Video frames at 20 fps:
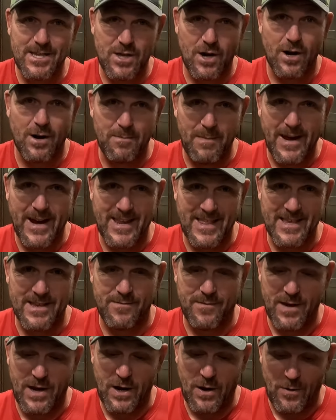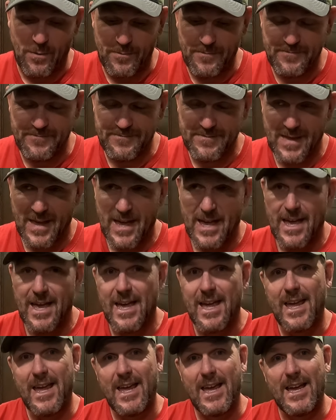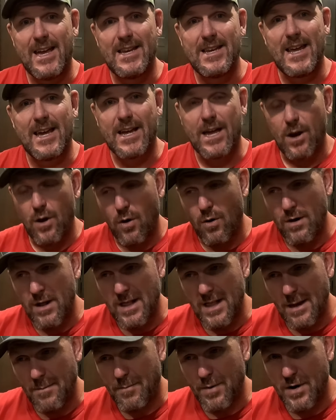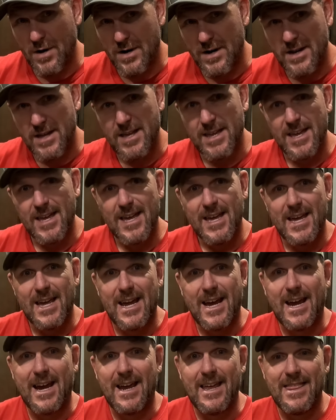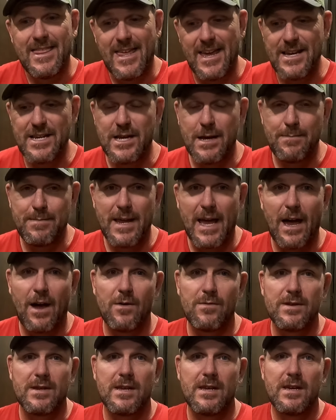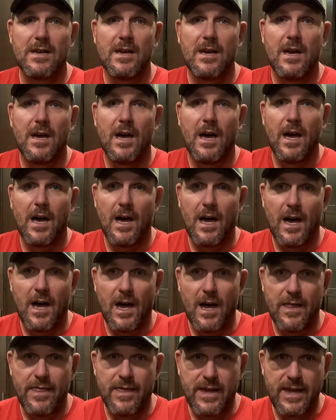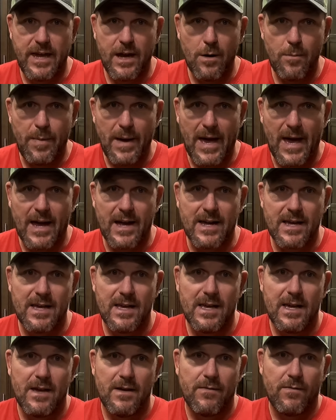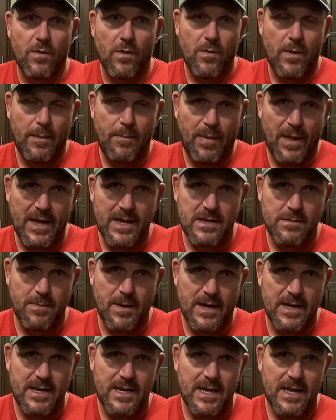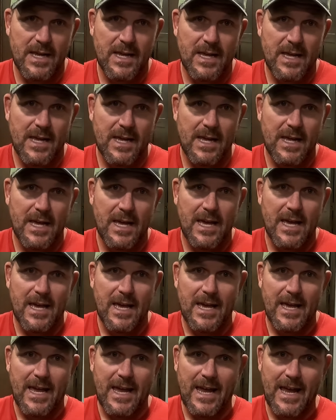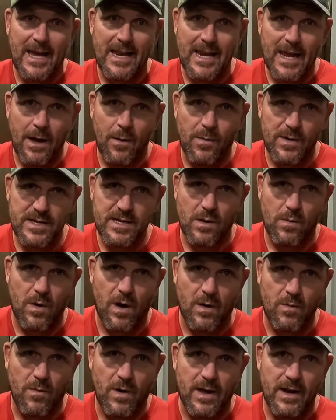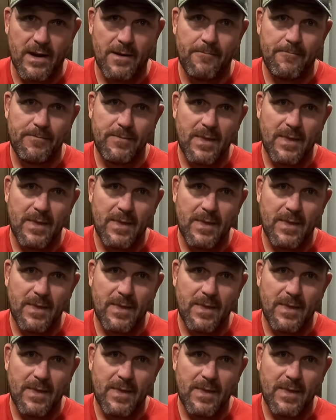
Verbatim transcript: I started making this video. And I got a whole Lippert, and they shipped out uh, the gear pack for replacement, and it was the wrong one.